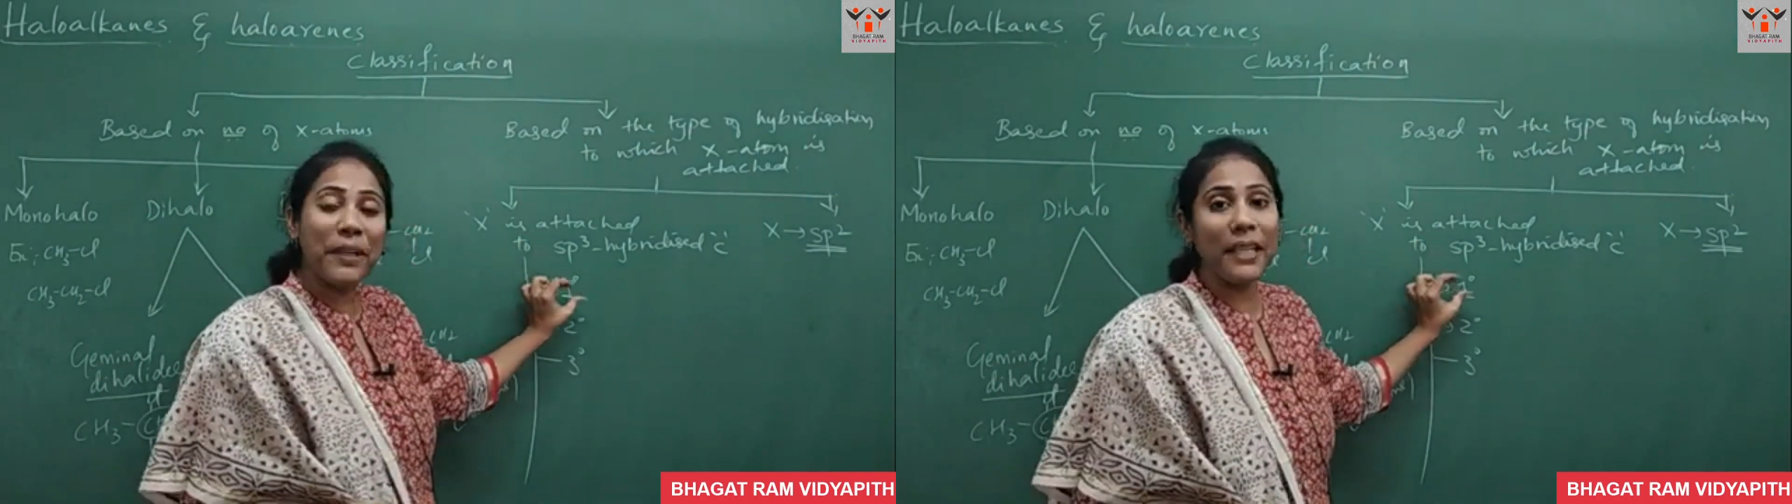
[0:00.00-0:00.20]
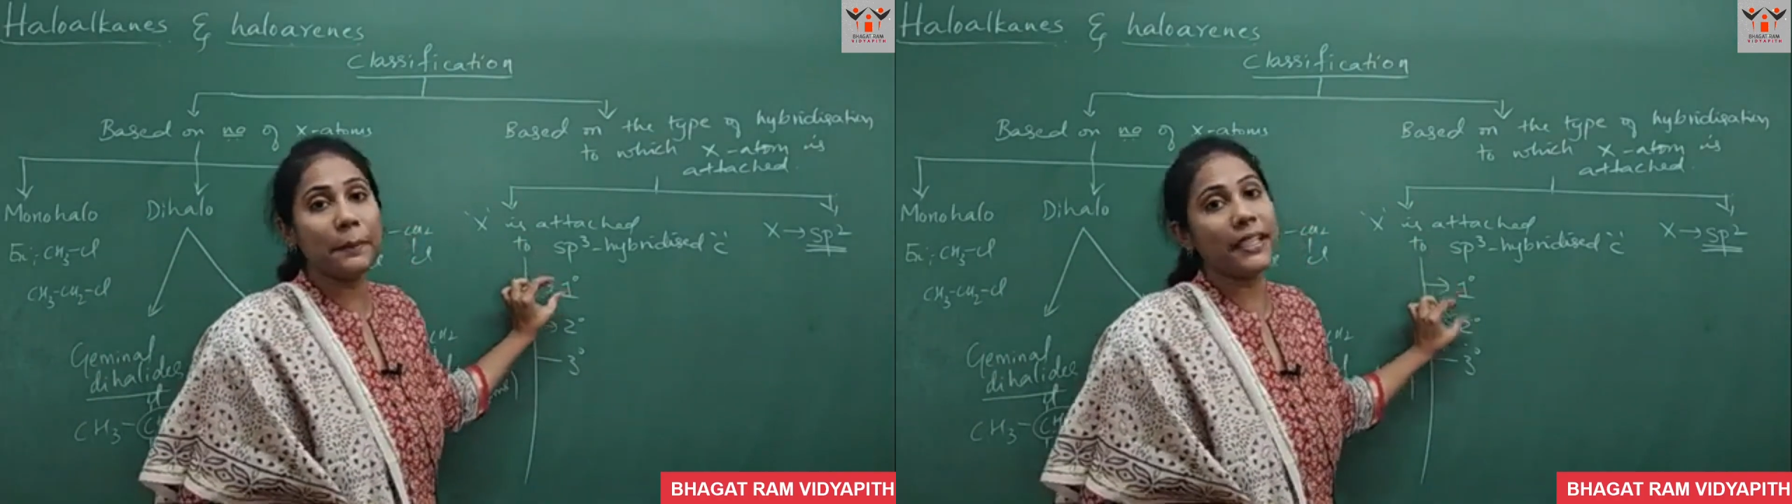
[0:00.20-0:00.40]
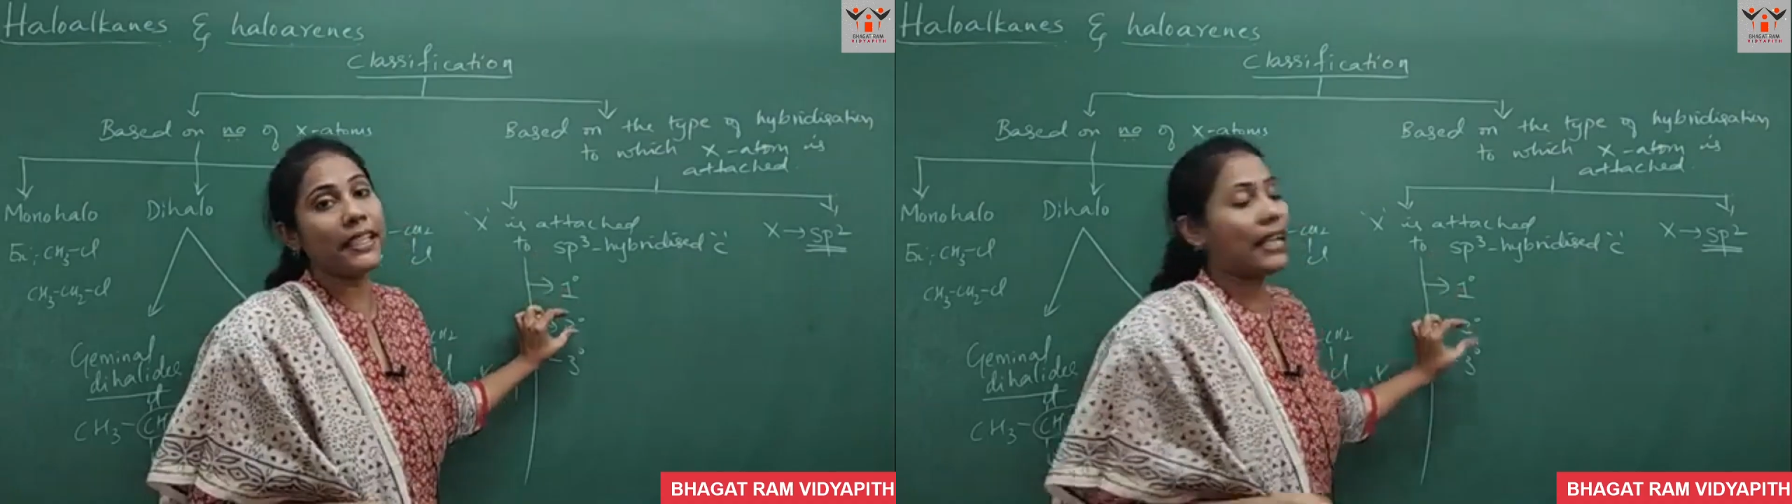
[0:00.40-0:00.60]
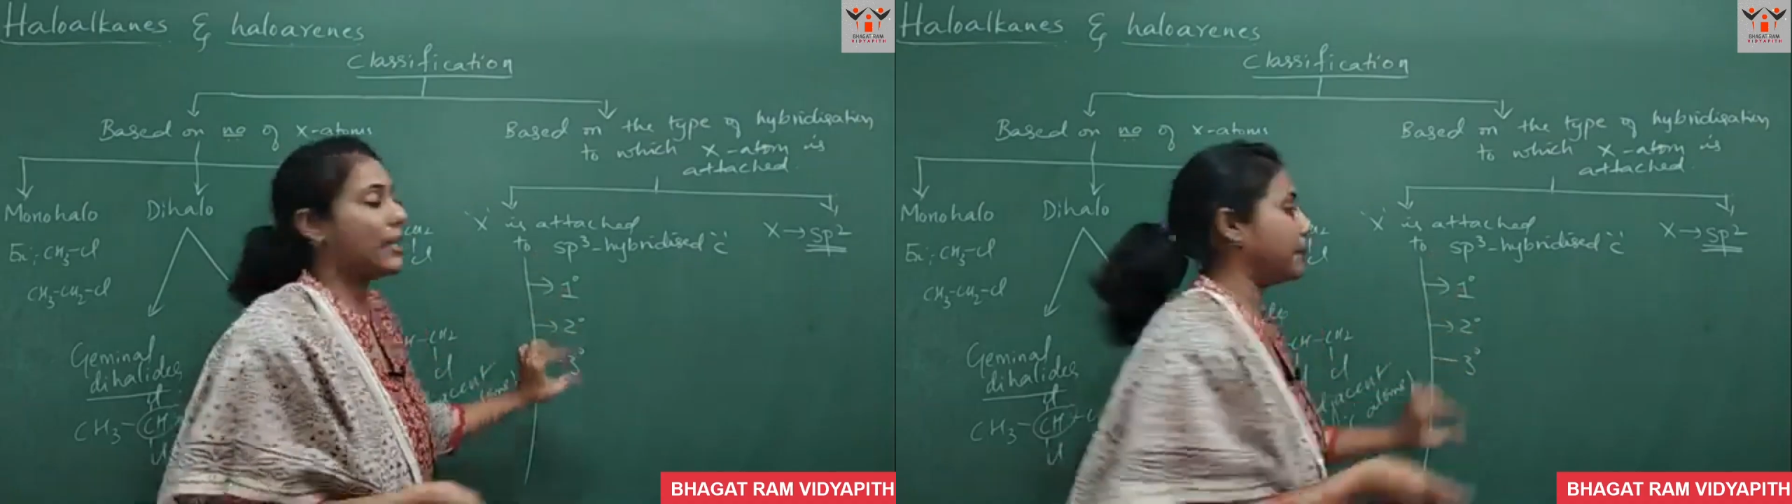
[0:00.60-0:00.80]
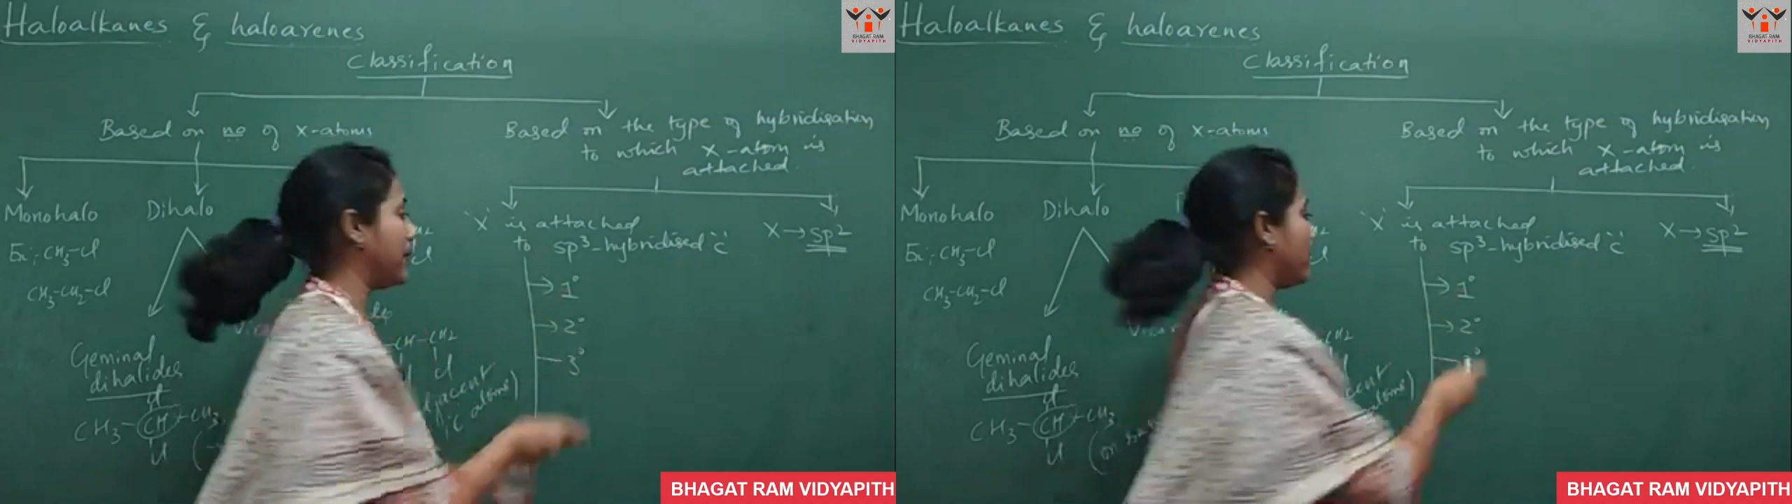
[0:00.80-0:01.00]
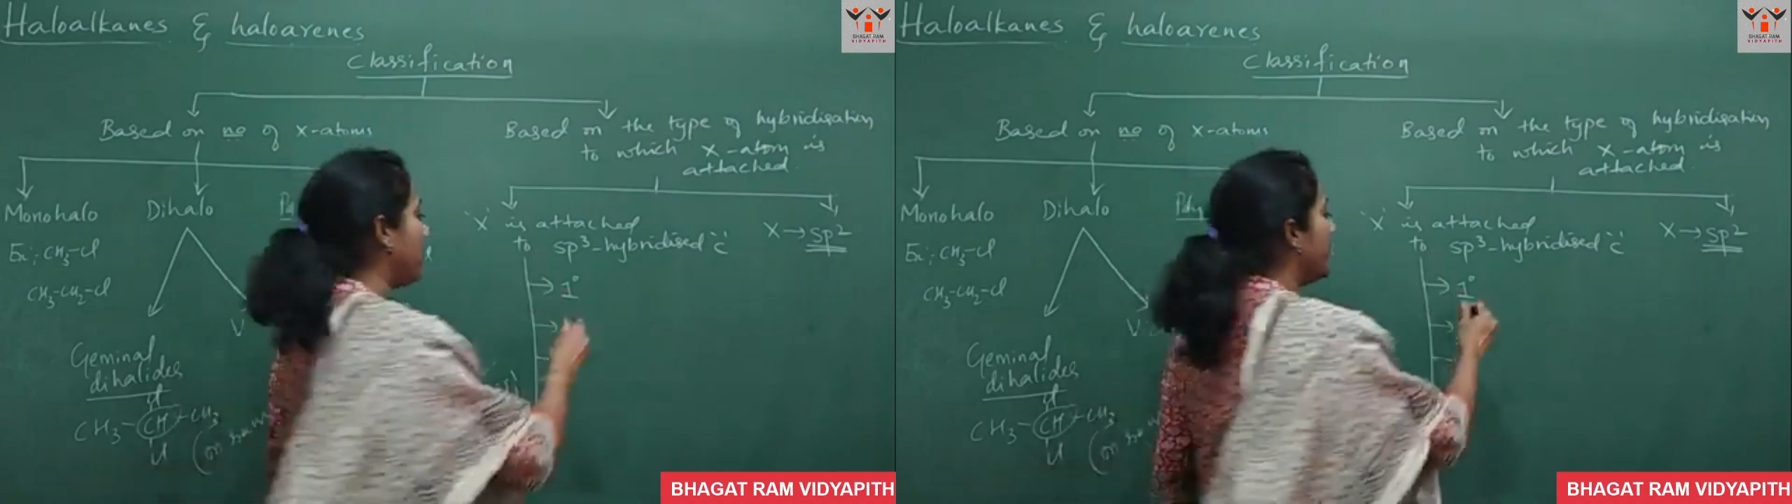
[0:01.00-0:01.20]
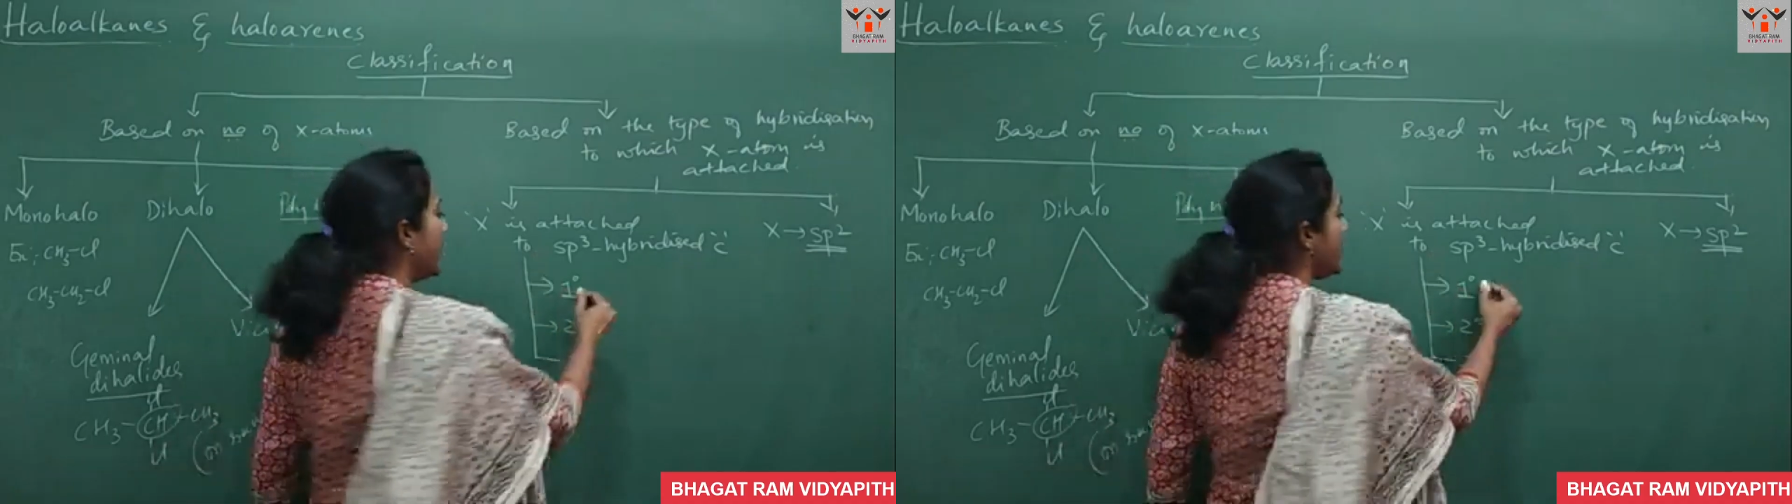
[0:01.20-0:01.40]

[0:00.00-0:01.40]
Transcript: primary carbon, for